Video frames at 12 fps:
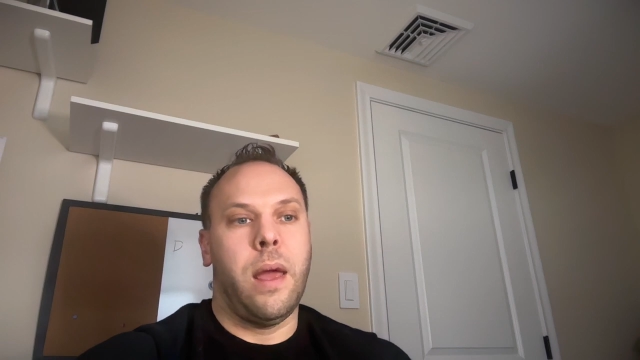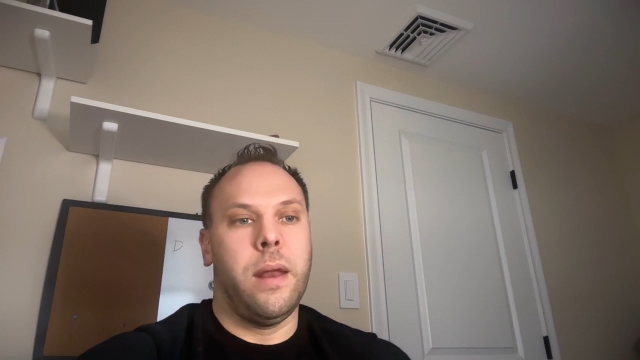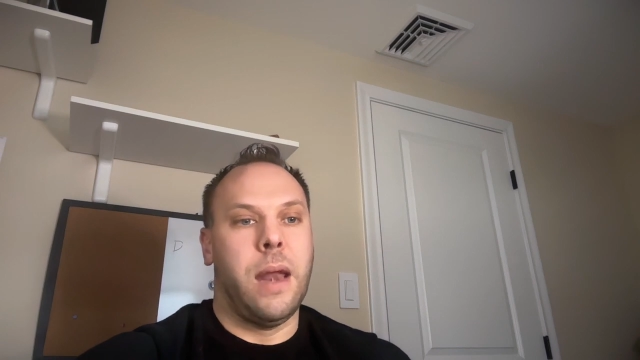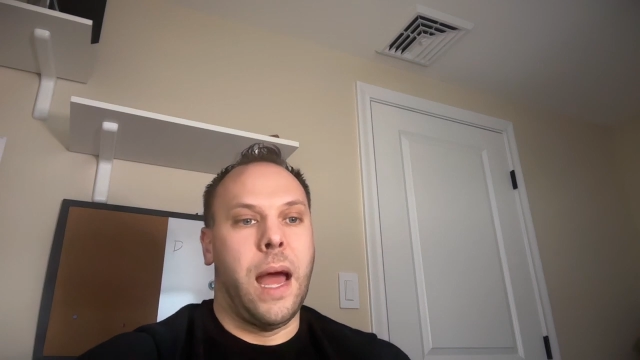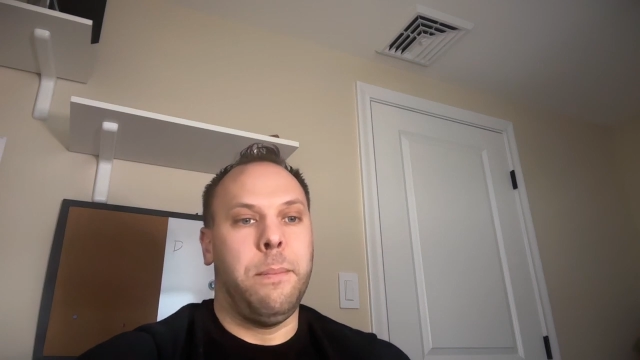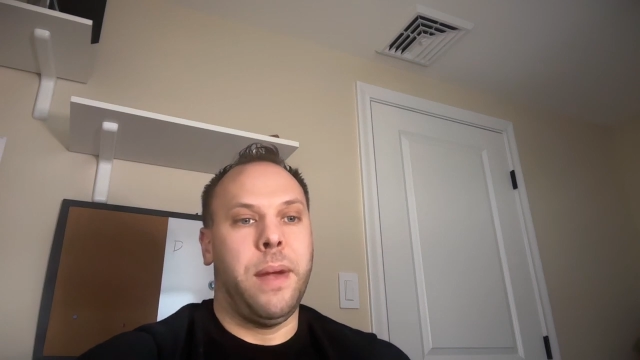
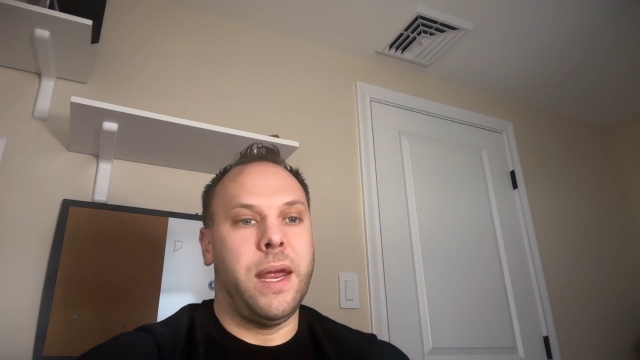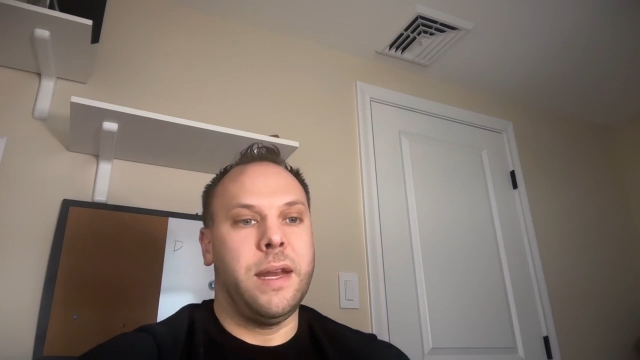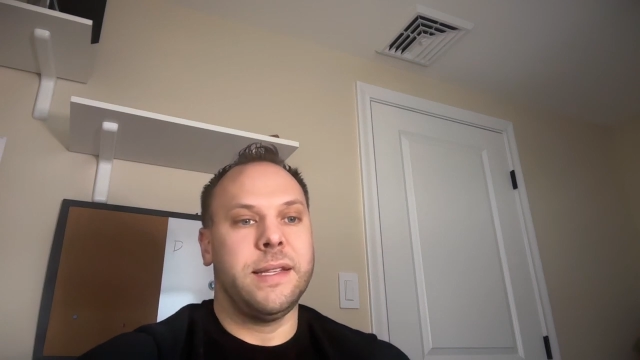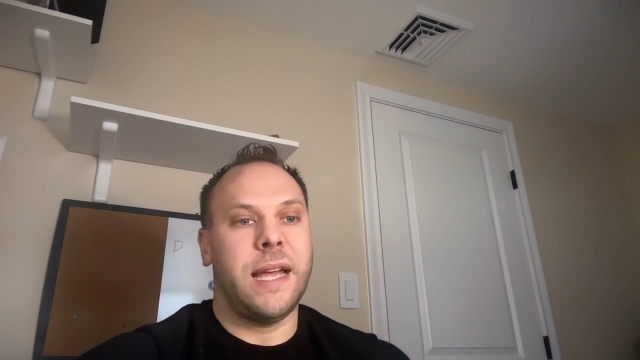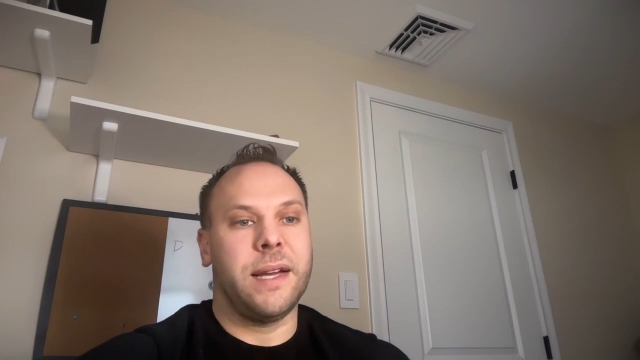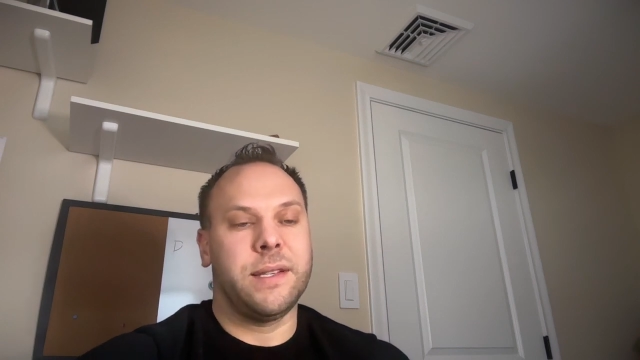not pay any
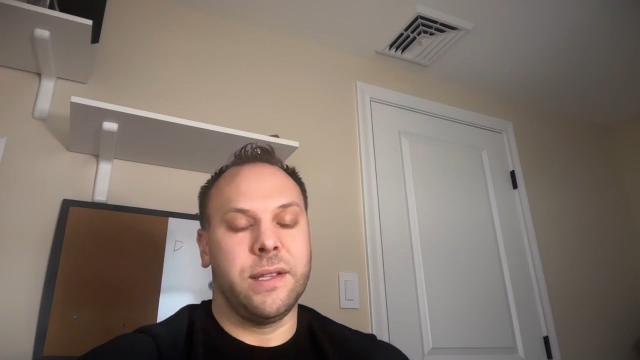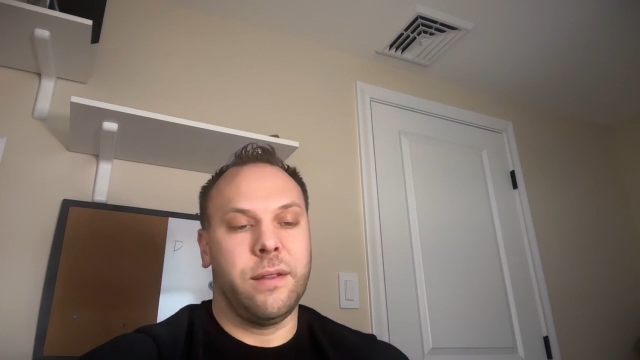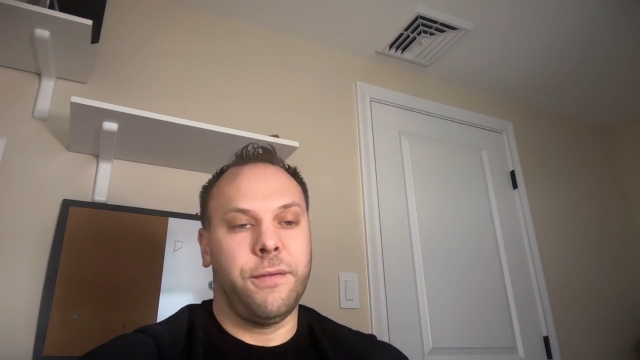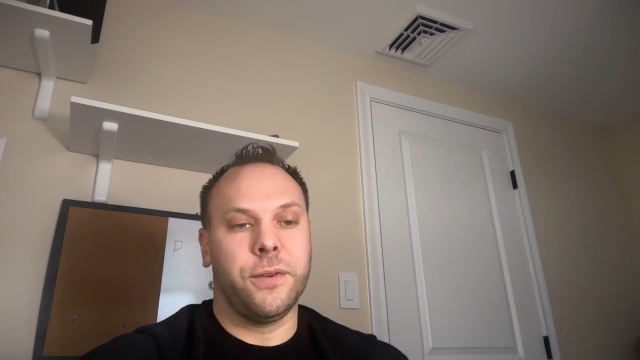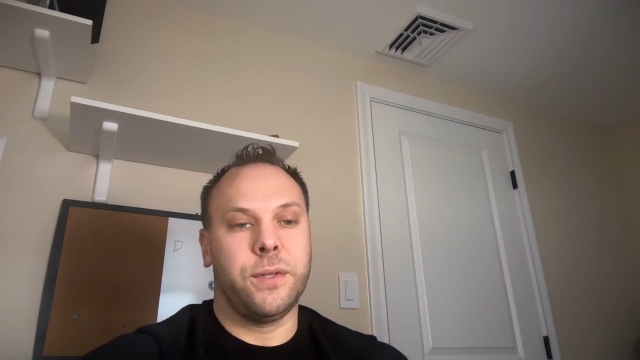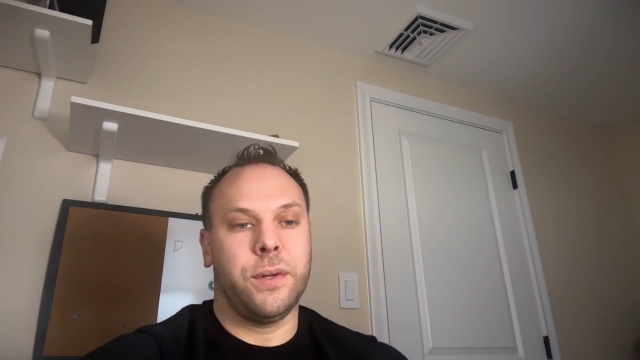taxes on the
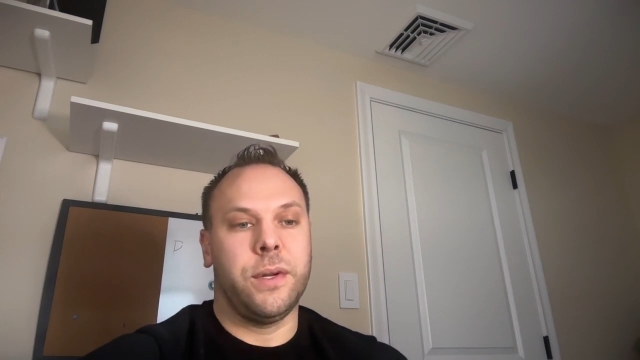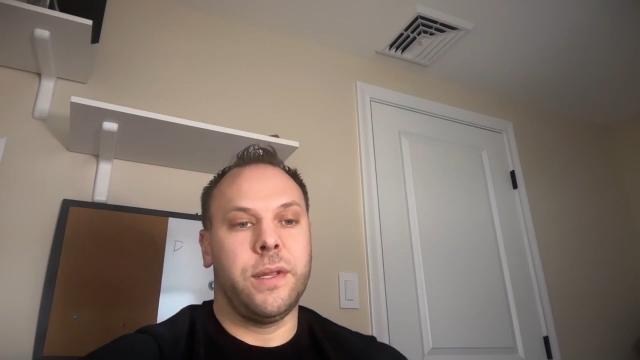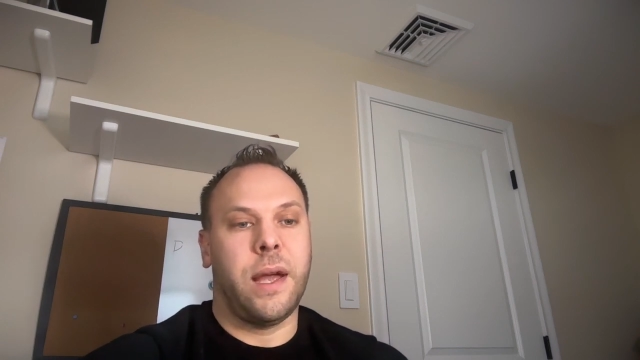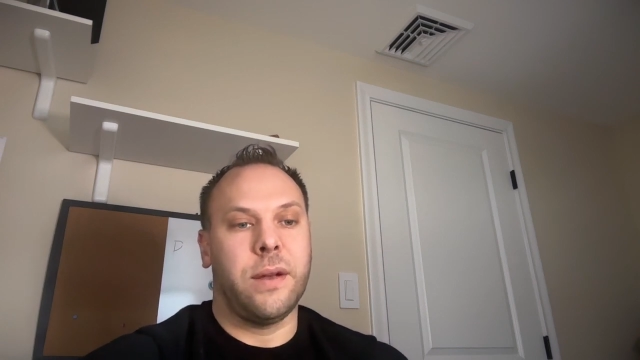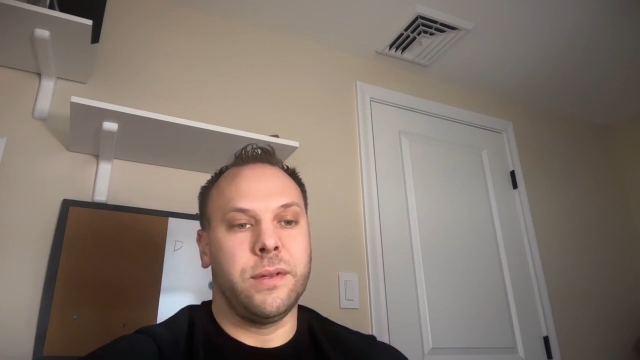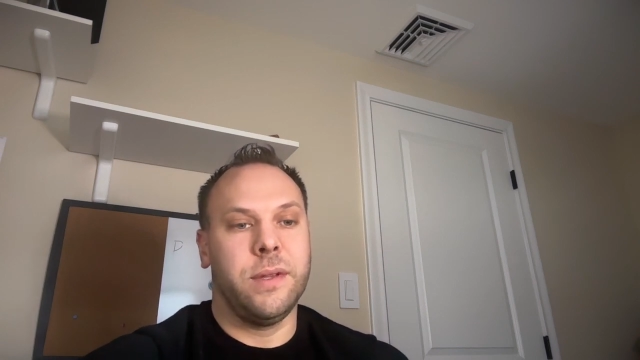first
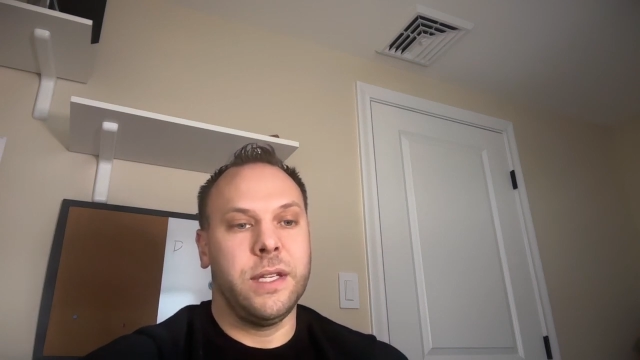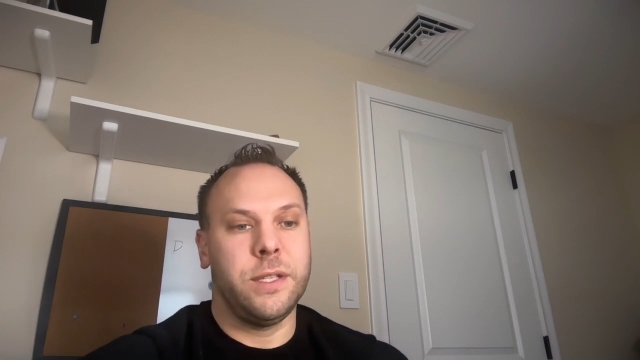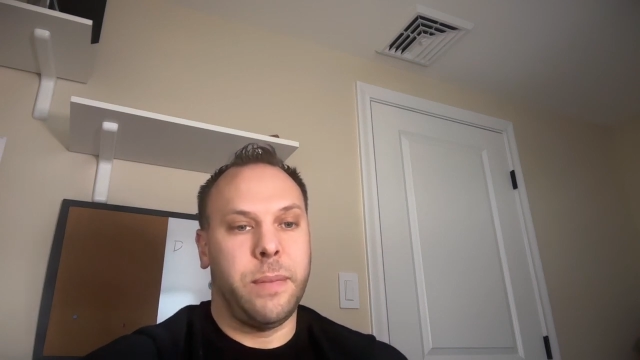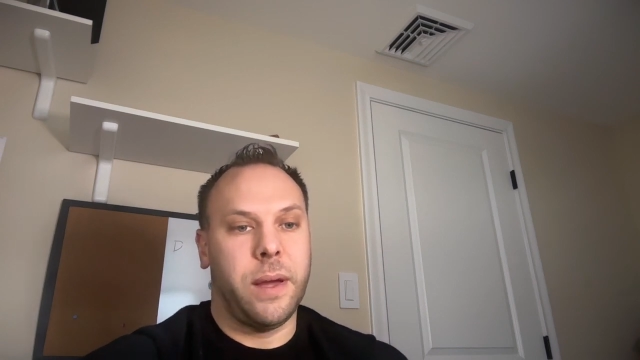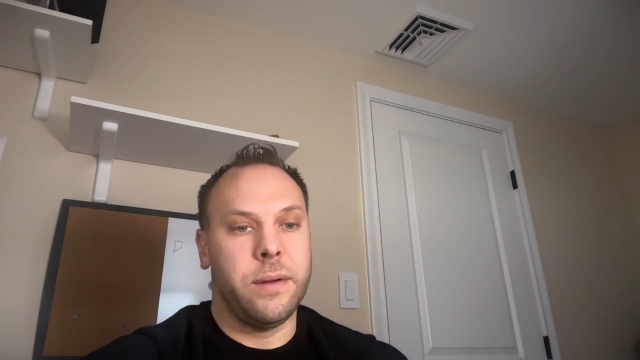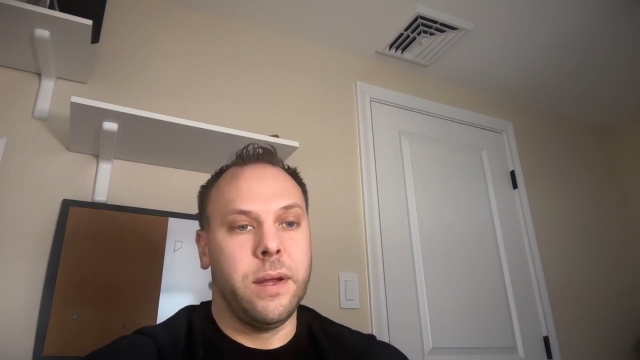$30,000 they
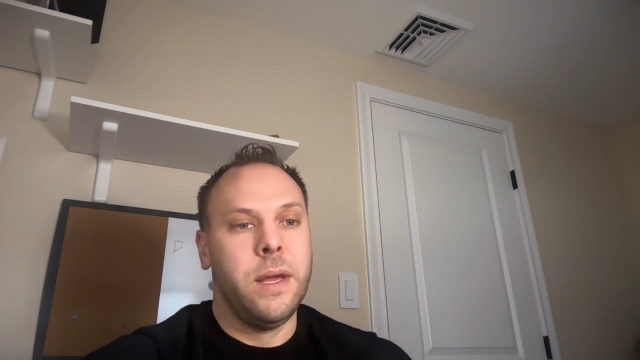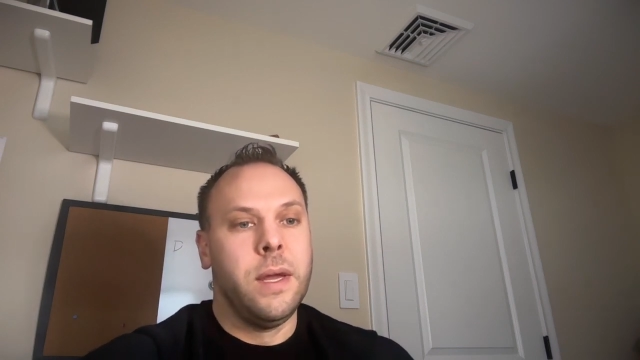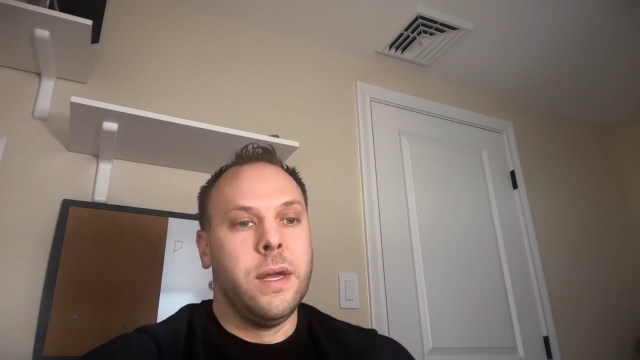spend.